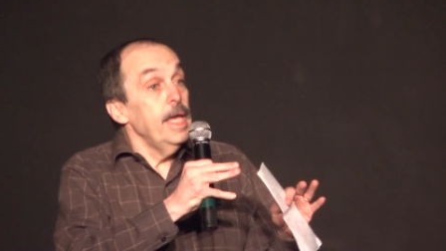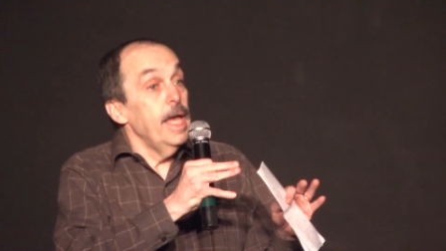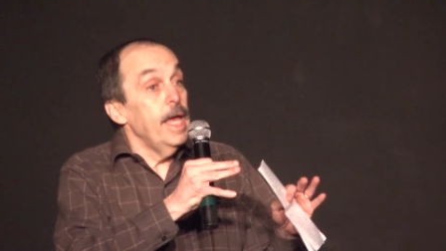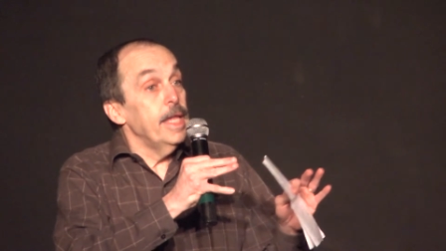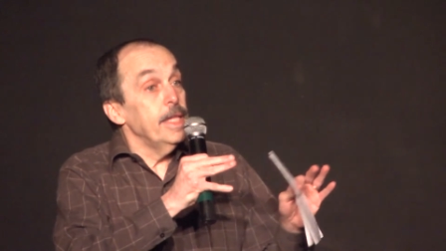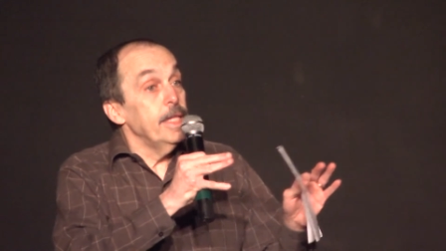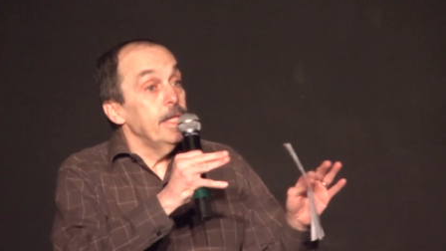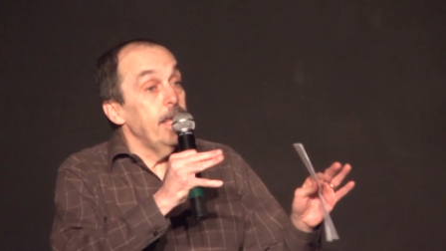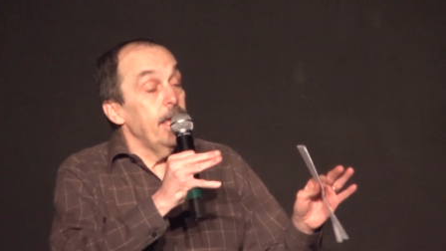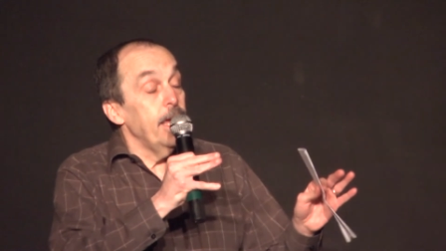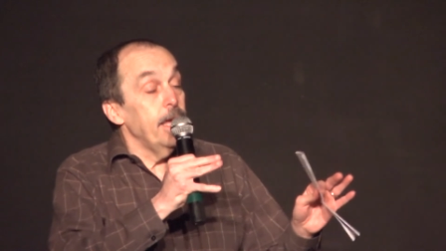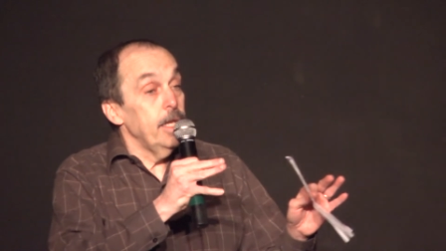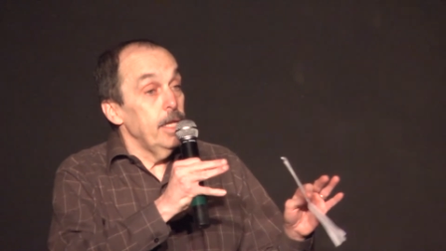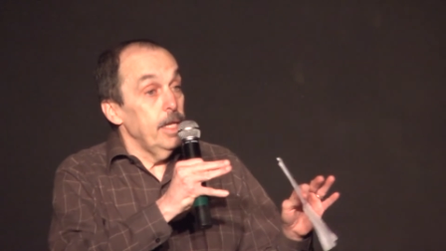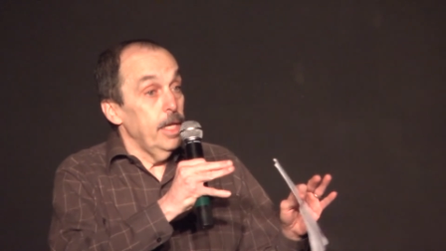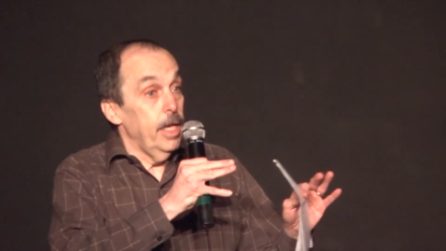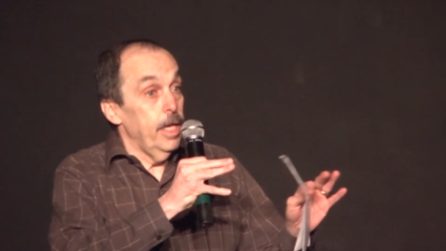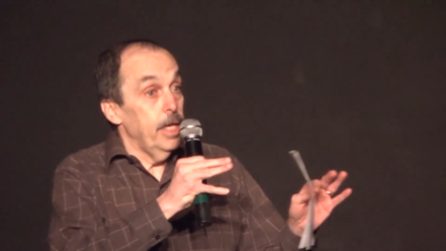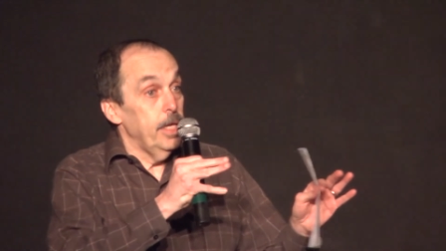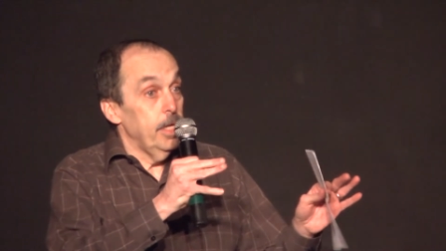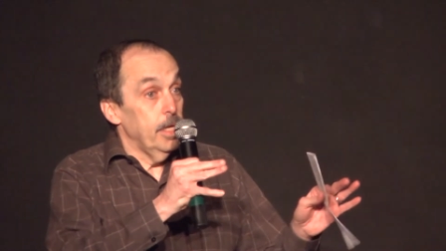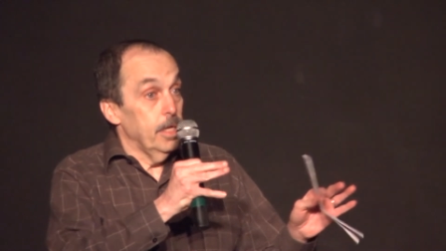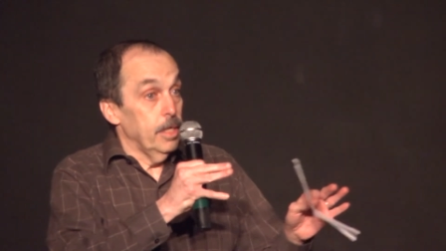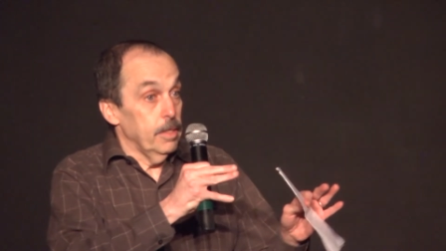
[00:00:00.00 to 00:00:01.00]
and get
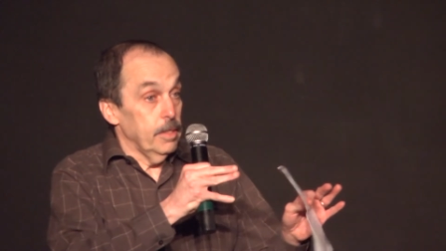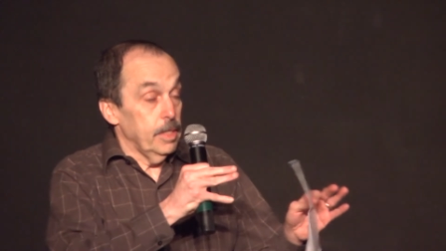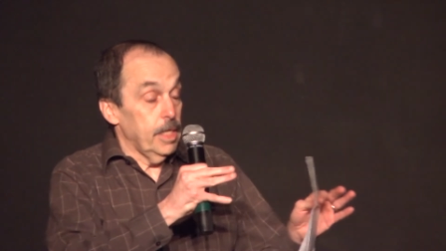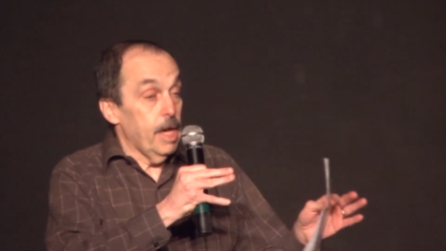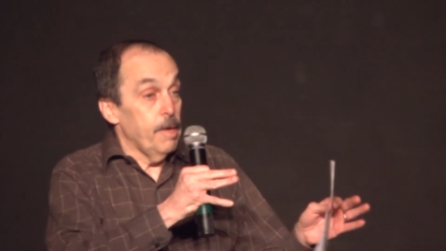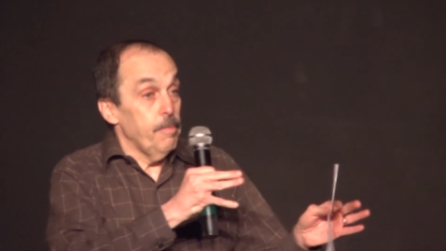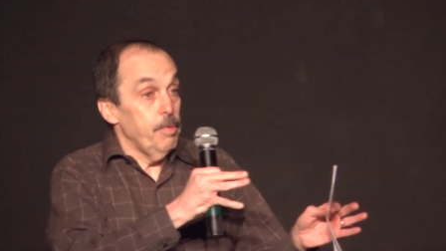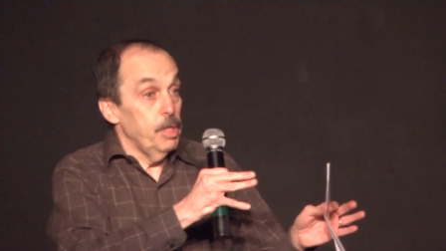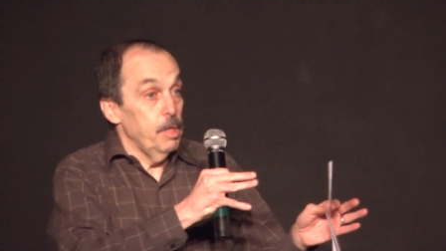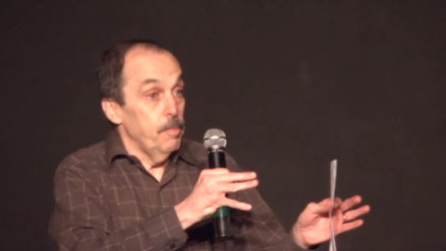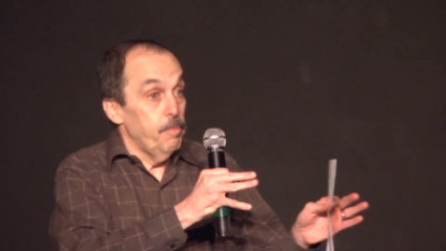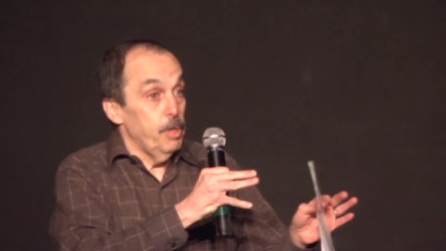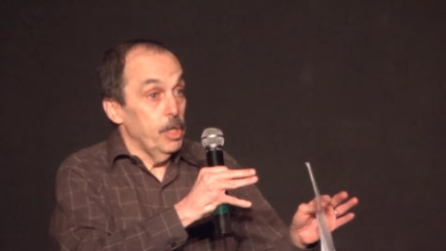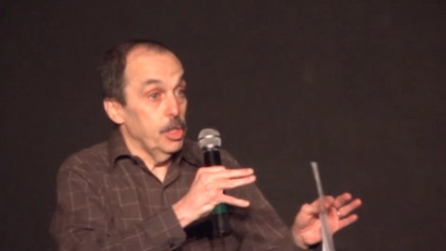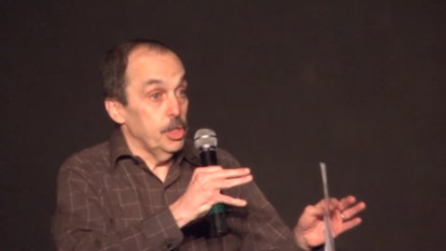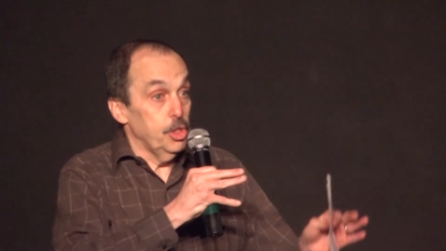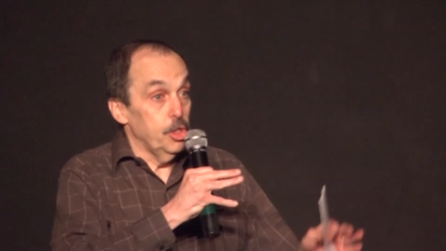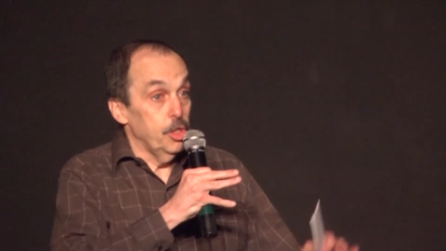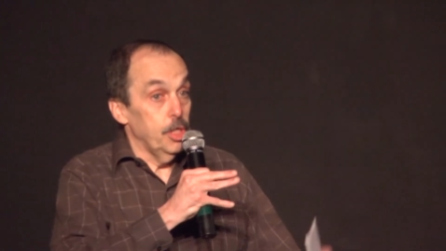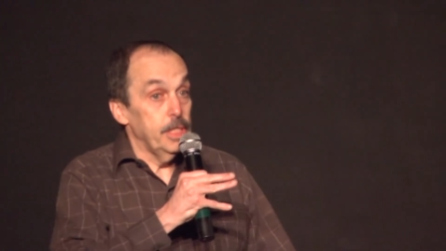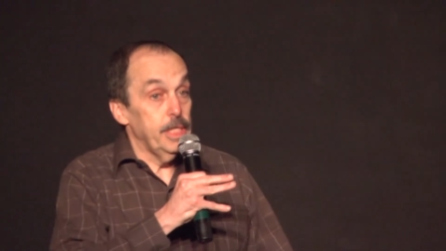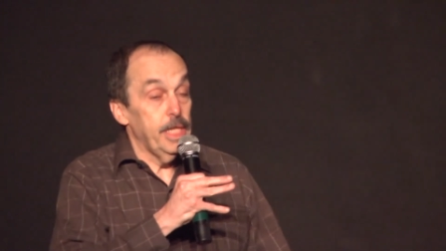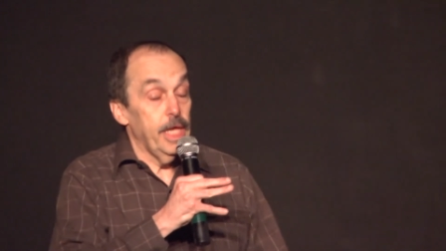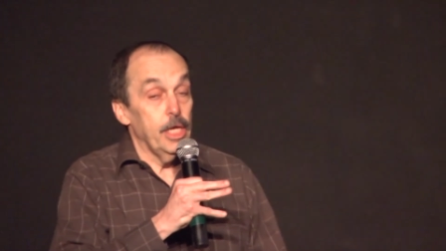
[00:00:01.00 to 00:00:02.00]
a copy of the
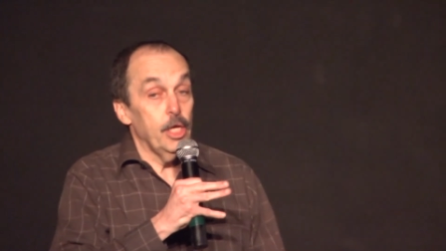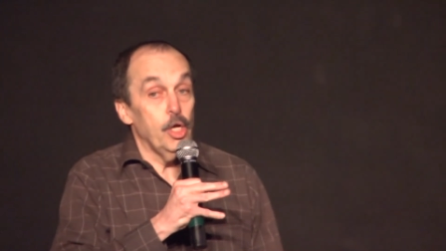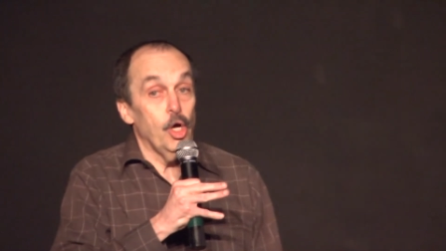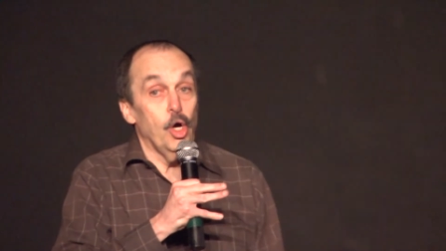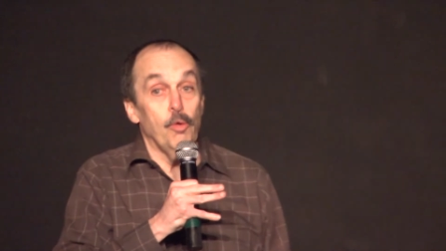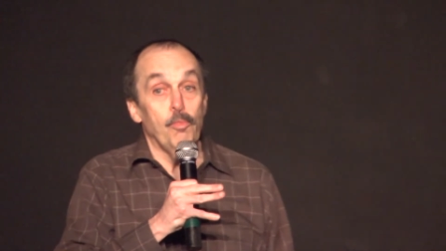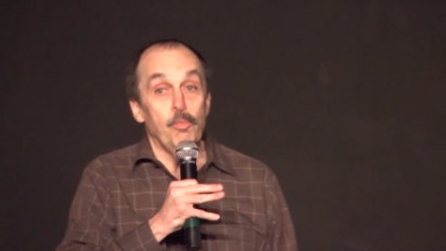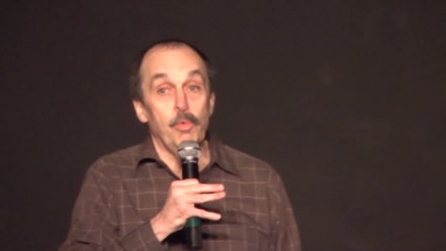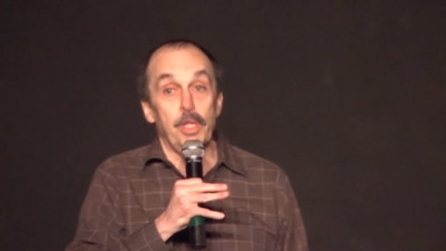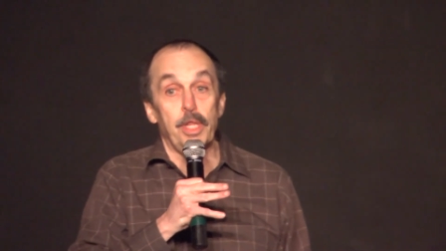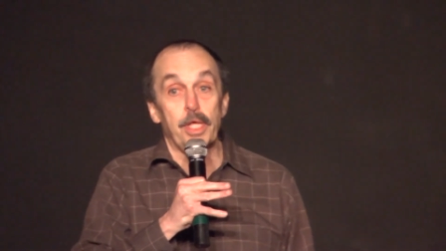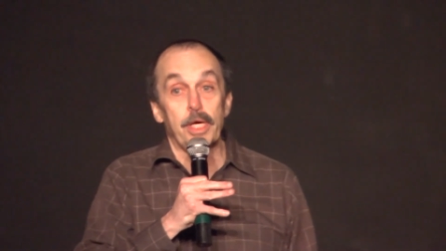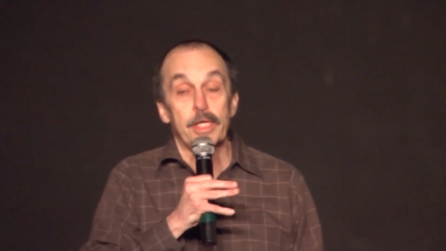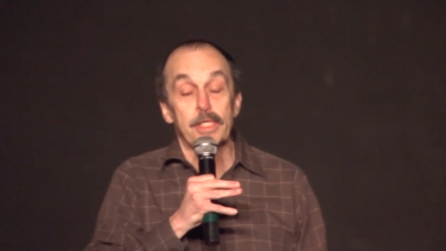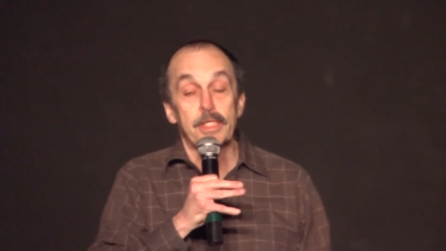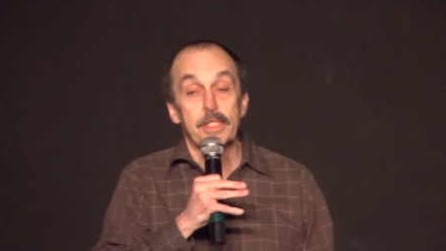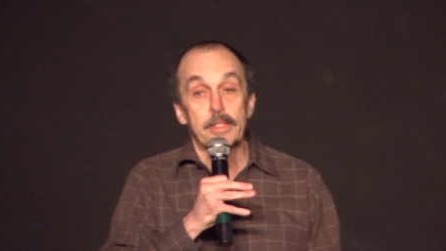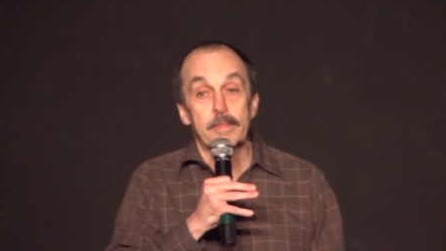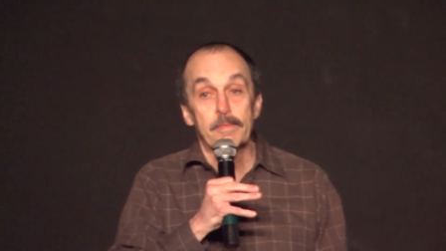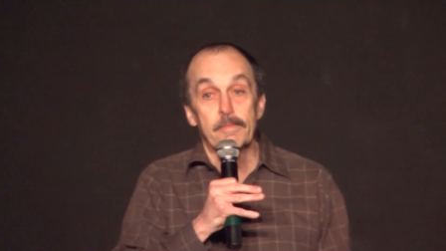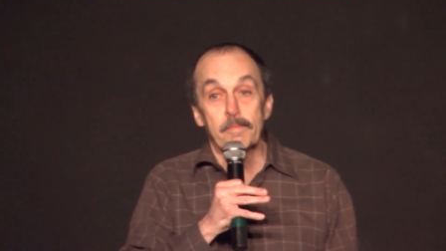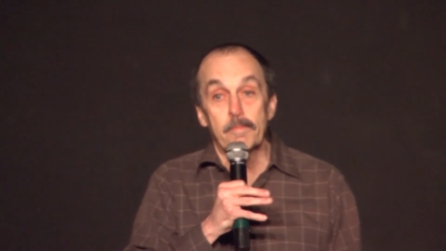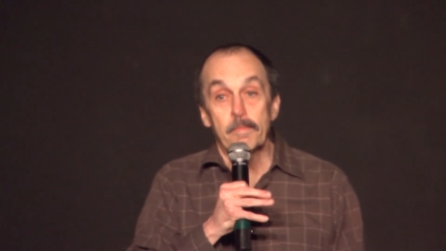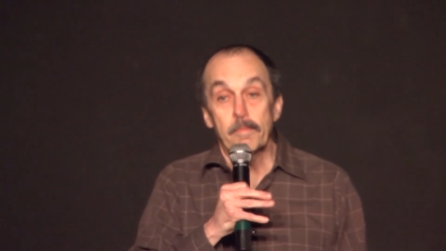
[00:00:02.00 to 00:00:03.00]
picture to take home with
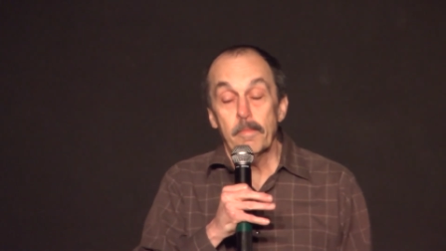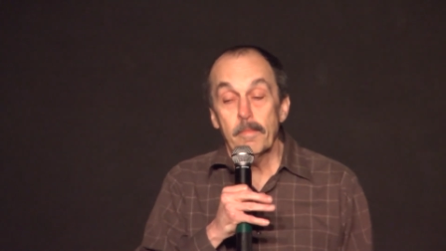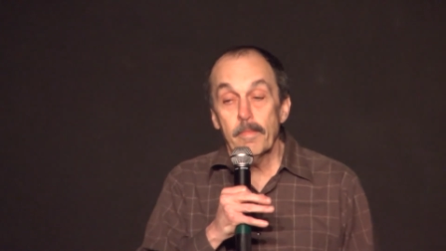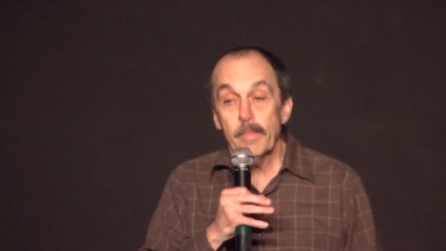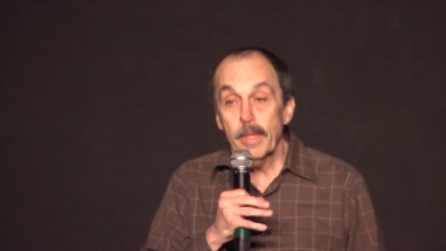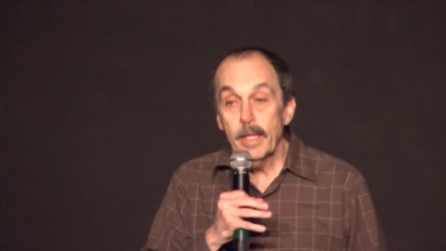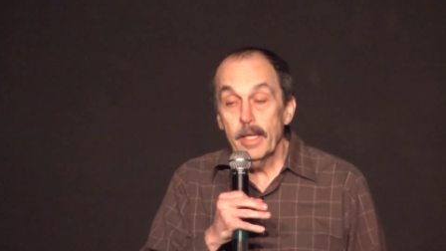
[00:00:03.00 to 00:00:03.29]
us.